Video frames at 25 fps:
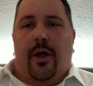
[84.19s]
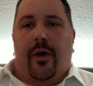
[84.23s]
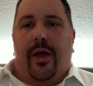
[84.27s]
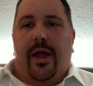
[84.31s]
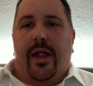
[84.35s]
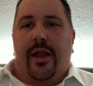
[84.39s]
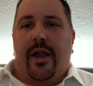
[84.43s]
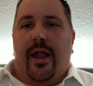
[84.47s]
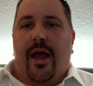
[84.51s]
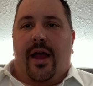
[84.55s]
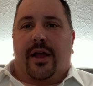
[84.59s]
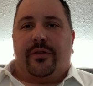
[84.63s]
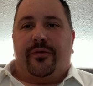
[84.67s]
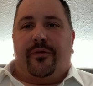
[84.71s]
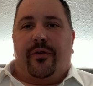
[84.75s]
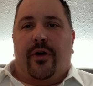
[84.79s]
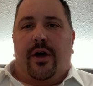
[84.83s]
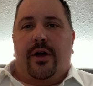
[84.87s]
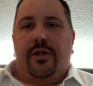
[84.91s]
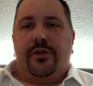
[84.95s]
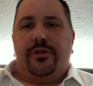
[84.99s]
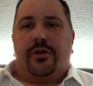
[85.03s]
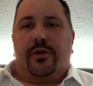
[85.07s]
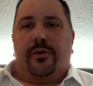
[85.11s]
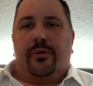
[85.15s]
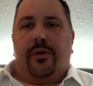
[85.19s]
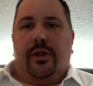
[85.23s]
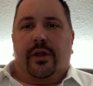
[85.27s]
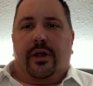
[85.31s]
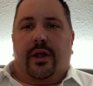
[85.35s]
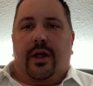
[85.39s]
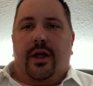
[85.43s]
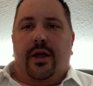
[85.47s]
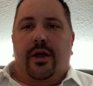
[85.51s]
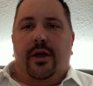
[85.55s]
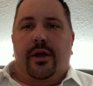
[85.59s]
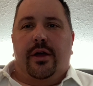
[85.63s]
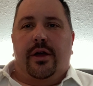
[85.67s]
Index funds are really
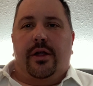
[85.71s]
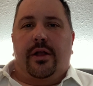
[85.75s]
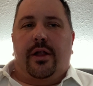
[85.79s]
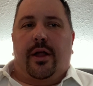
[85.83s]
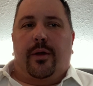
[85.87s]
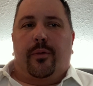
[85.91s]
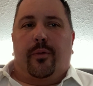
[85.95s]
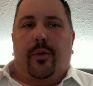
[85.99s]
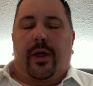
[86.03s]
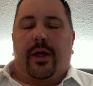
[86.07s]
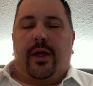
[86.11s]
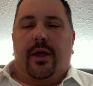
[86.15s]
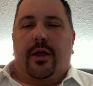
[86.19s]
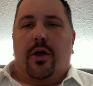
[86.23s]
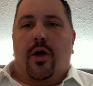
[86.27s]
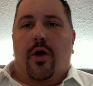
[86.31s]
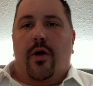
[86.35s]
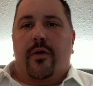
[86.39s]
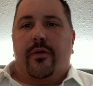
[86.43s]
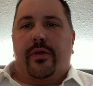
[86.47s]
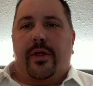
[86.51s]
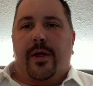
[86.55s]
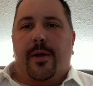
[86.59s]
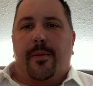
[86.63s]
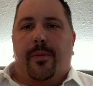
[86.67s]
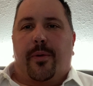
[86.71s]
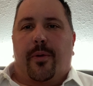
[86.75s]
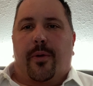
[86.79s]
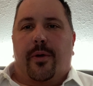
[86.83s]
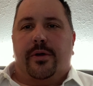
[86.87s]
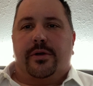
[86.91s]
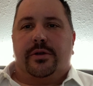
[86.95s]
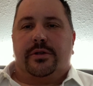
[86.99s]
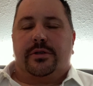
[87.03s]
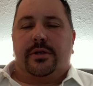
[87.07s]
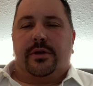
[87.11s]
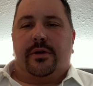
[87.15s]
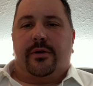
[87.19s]
good, and we can go over the
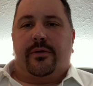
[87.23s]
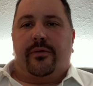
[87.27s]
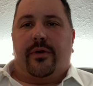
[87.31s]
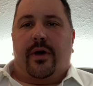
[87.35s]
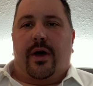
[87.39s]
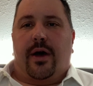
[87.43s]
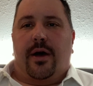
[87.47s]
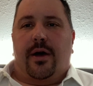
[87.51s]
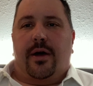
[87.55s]
importance of